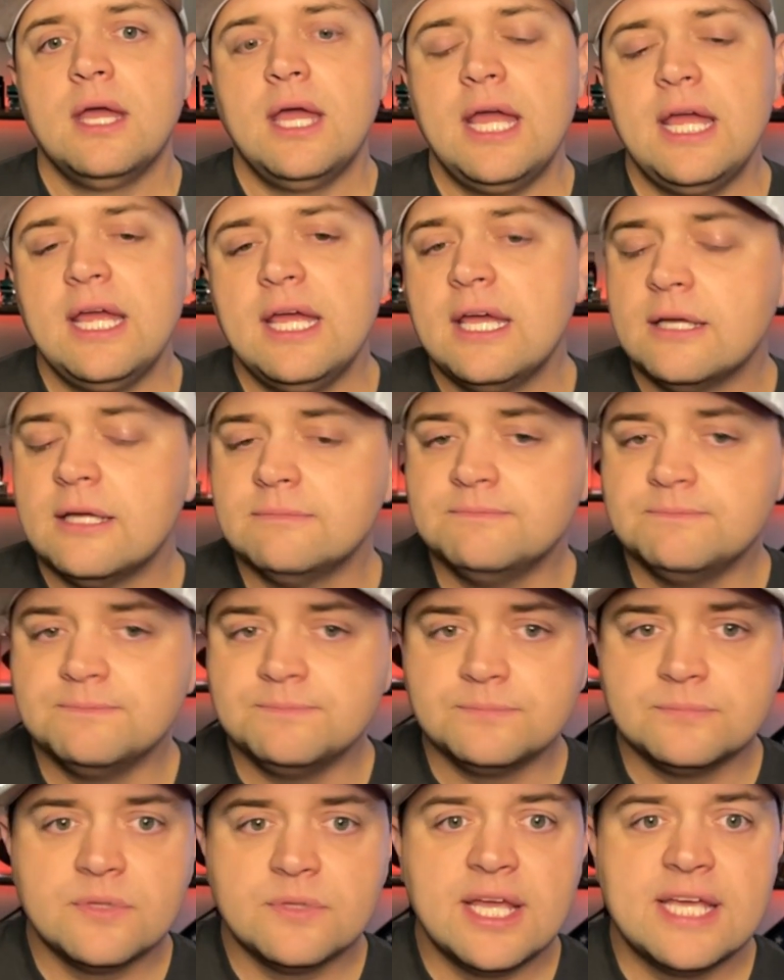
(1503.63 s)

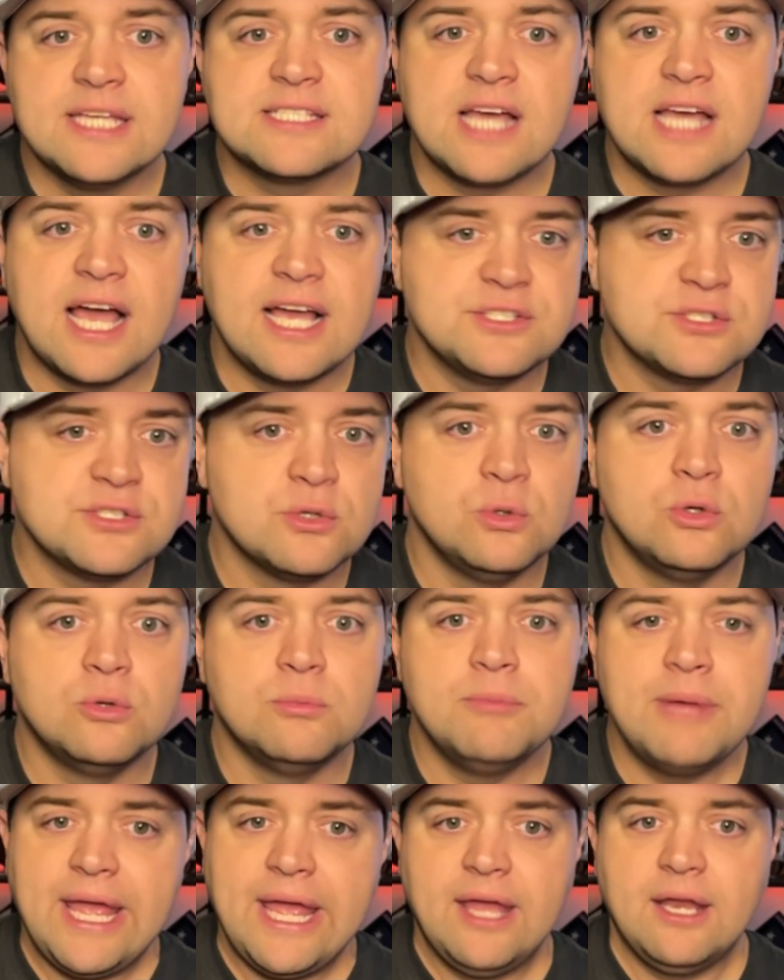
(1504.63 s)
And his high school,
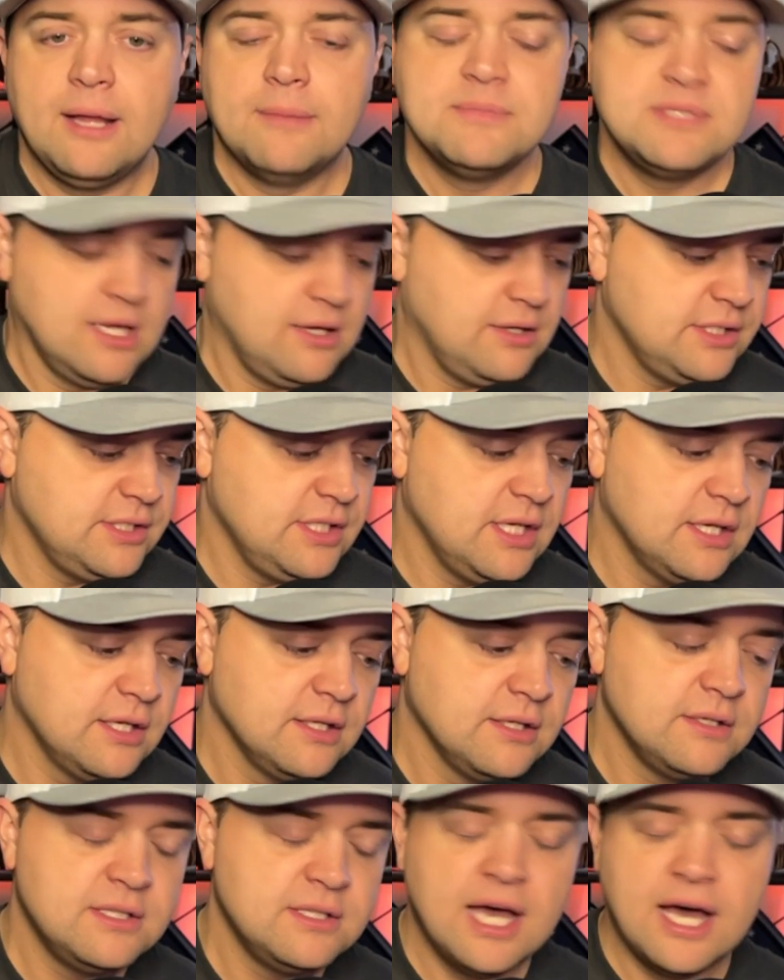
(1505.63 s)
man, I'm telling you,
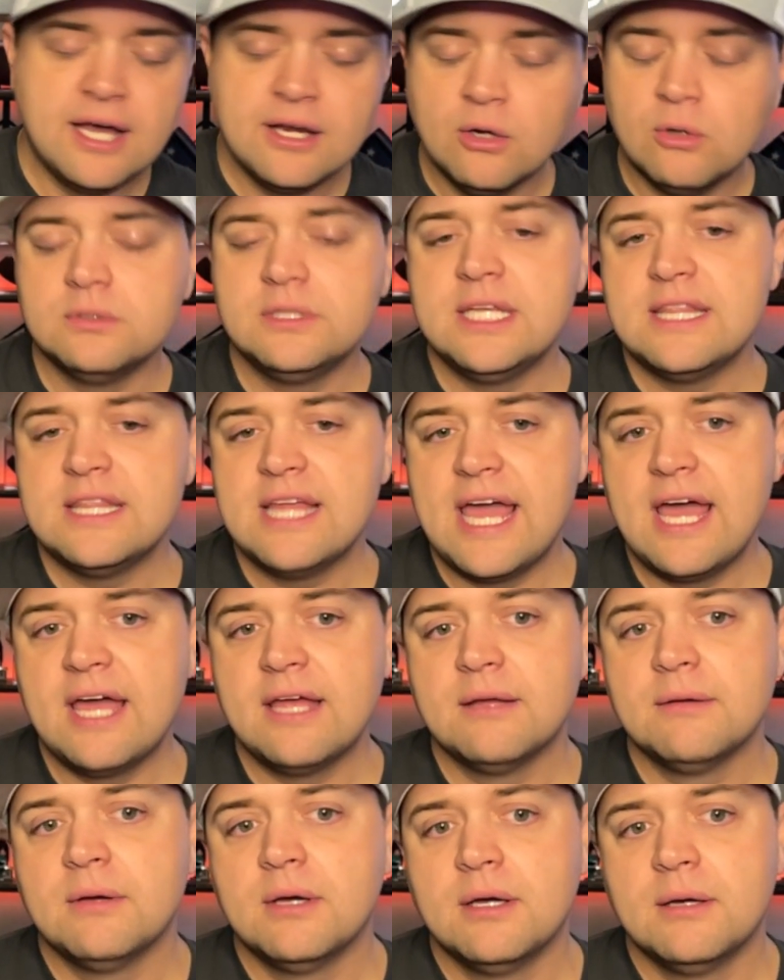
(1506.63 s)
not only
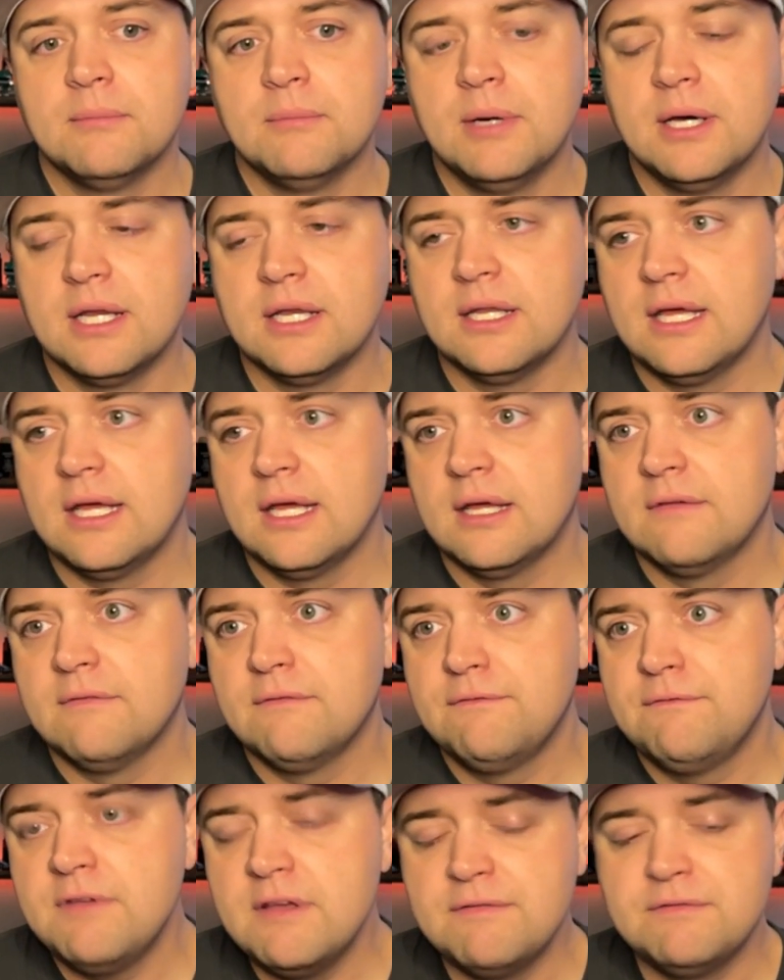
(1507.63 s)
that, but
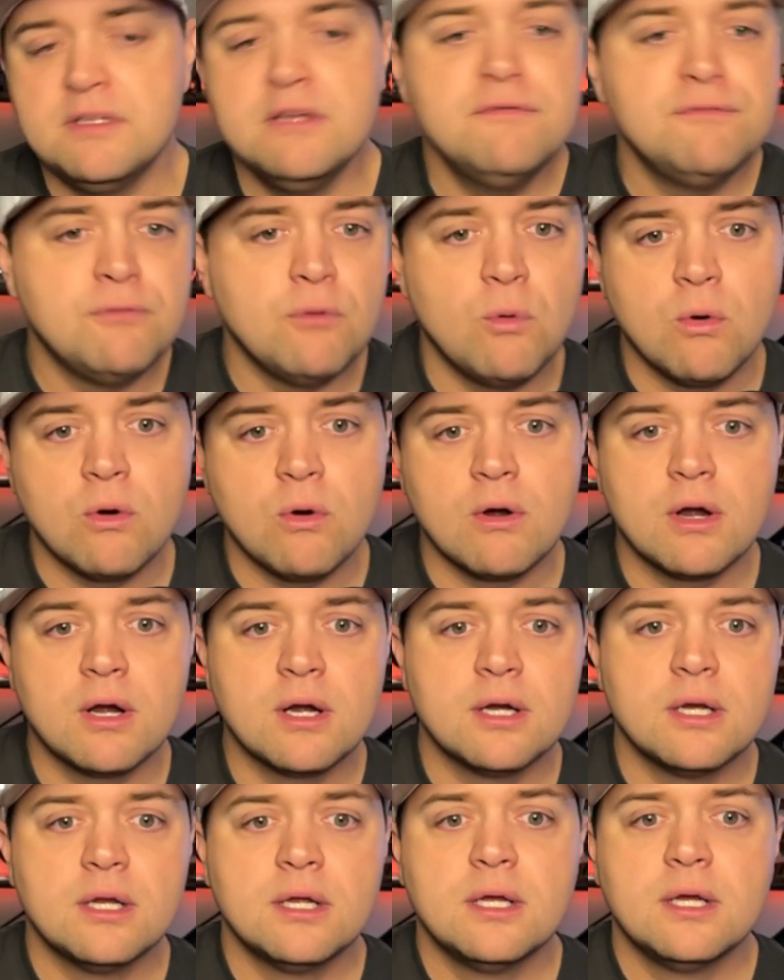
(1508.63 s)

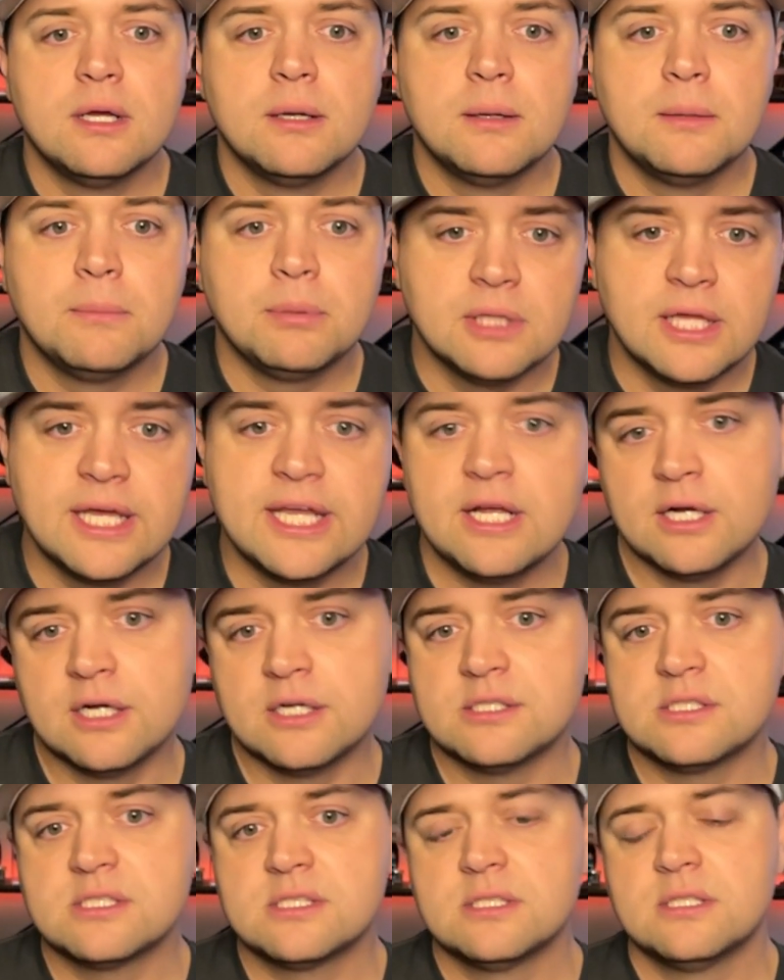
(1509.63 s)
54
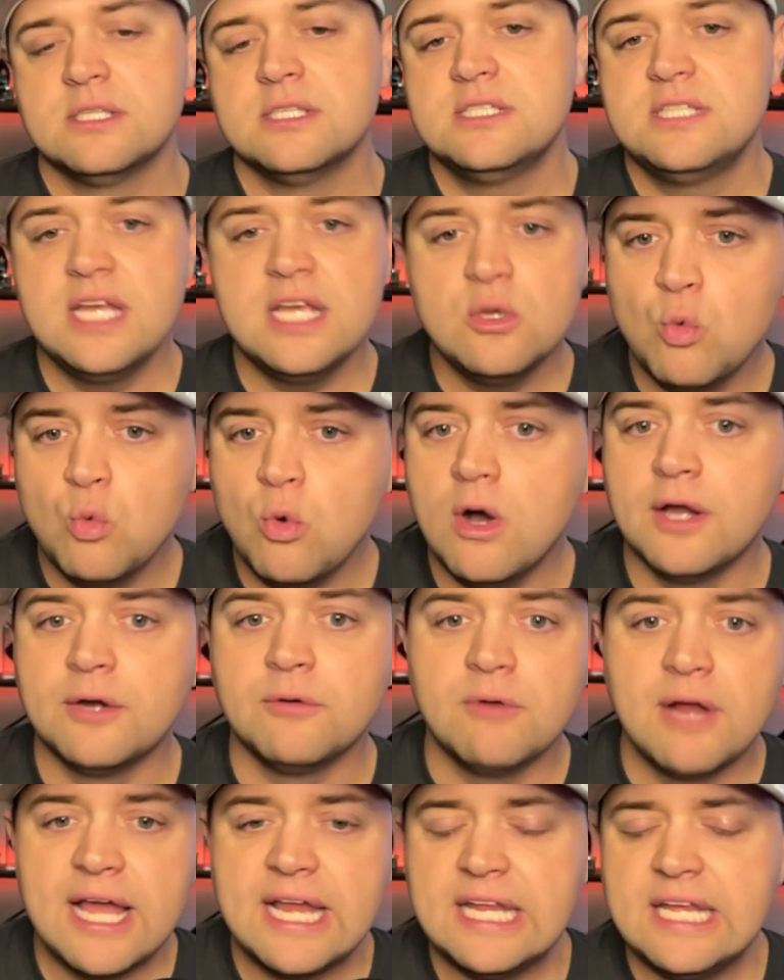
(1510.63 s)
players,
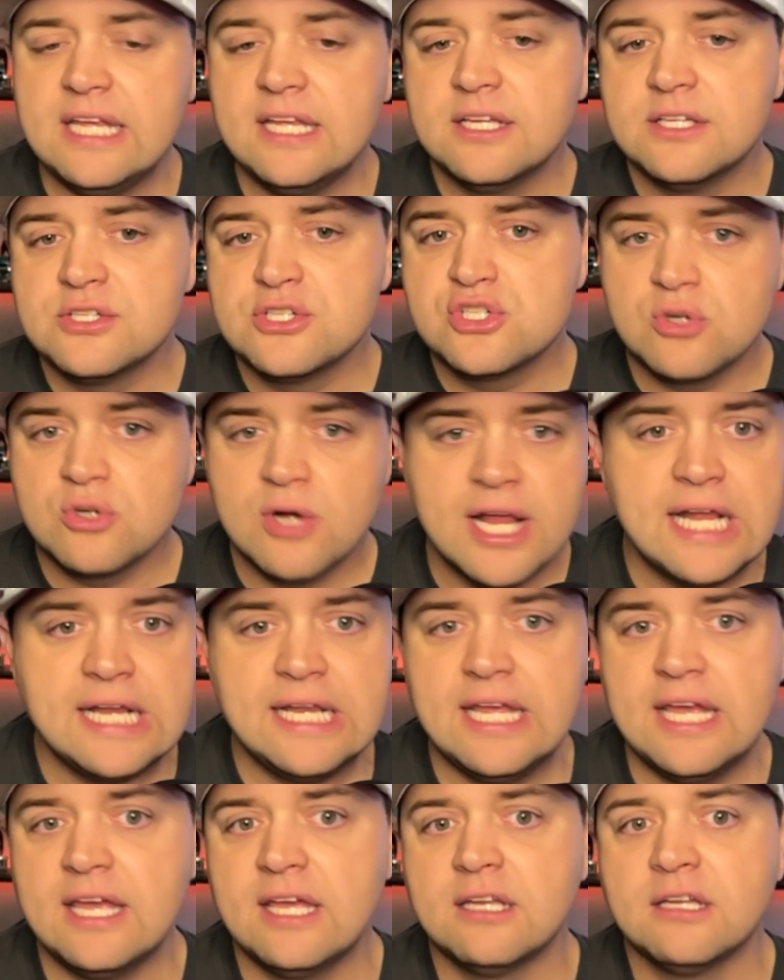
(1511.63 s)
D1 ready,
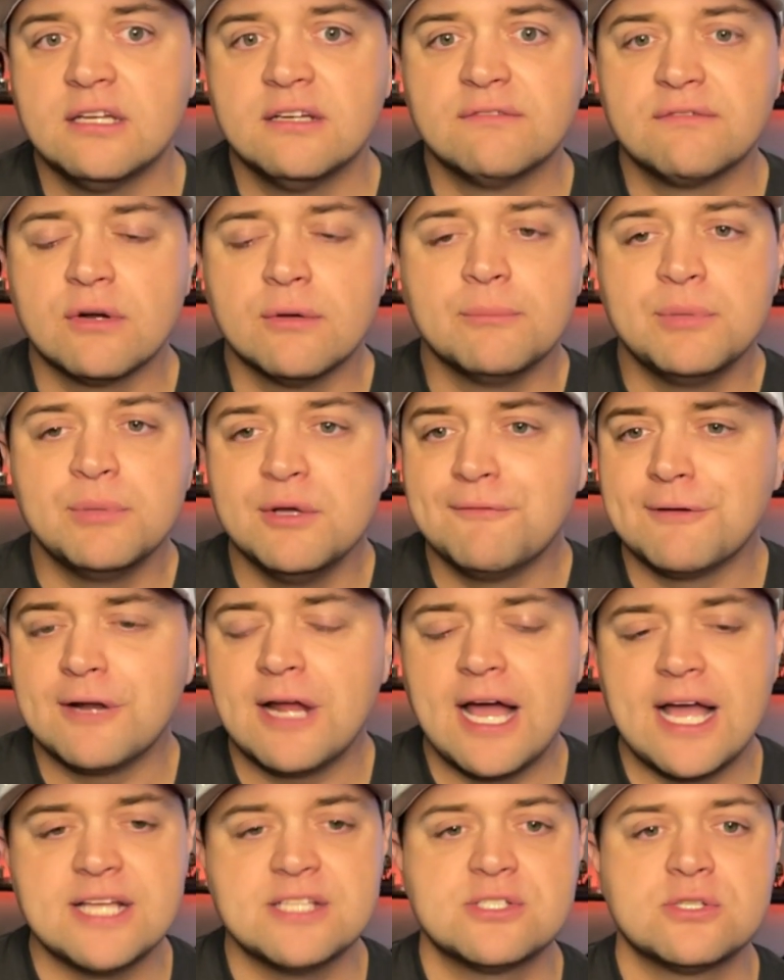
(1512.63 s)
straight in from Buford
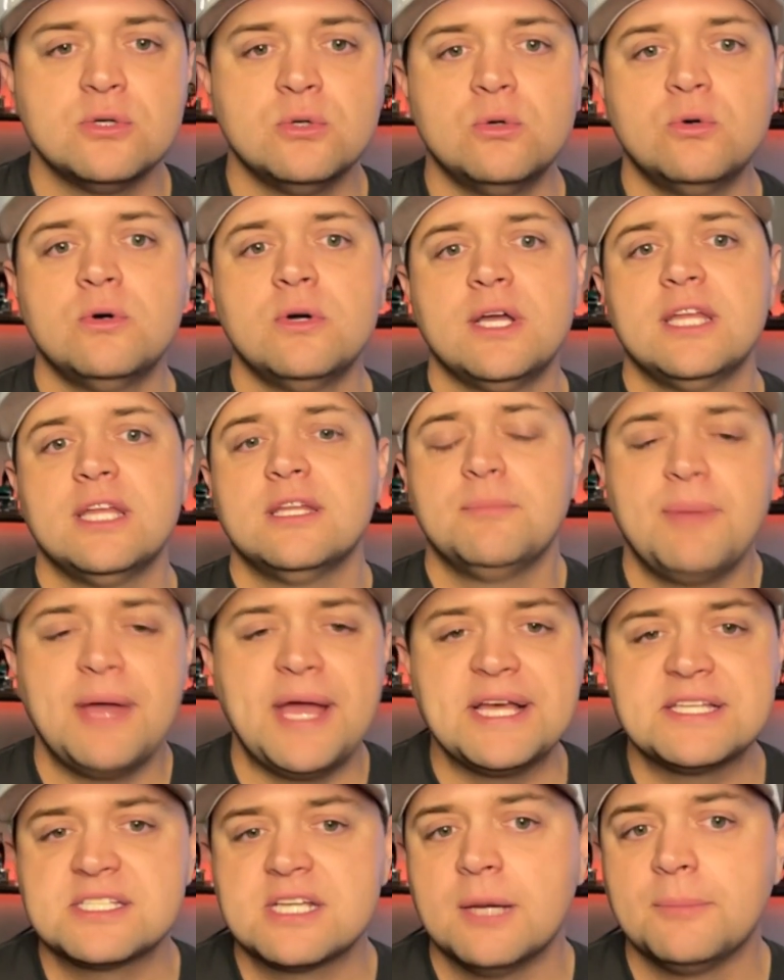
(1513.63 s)
High School in the
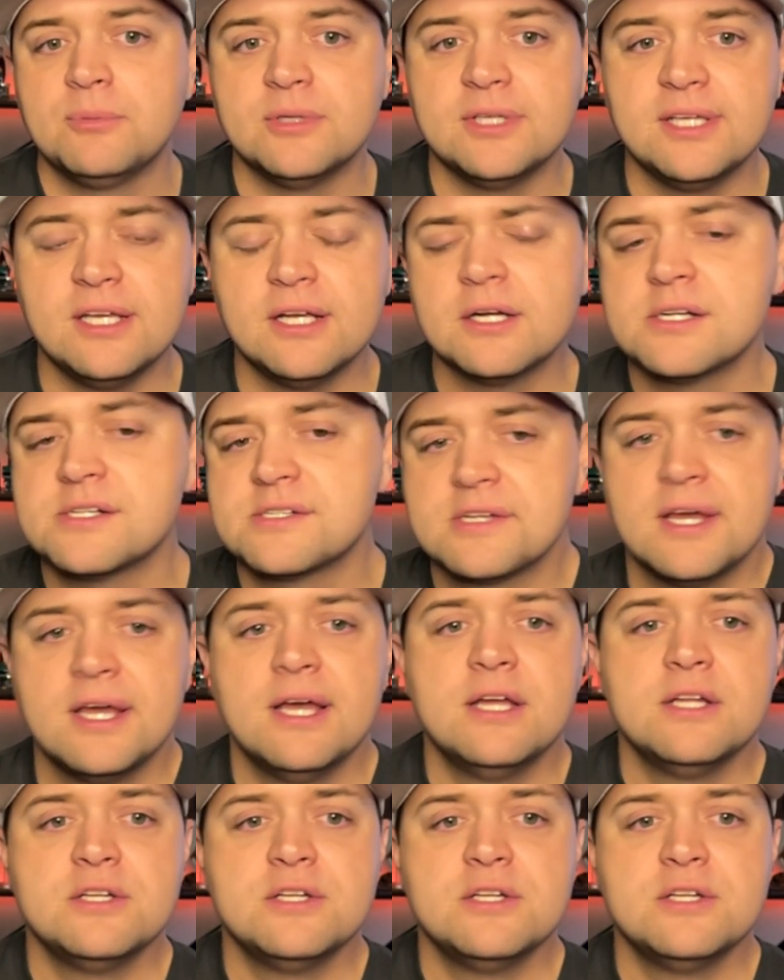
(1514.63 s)
past couple of years.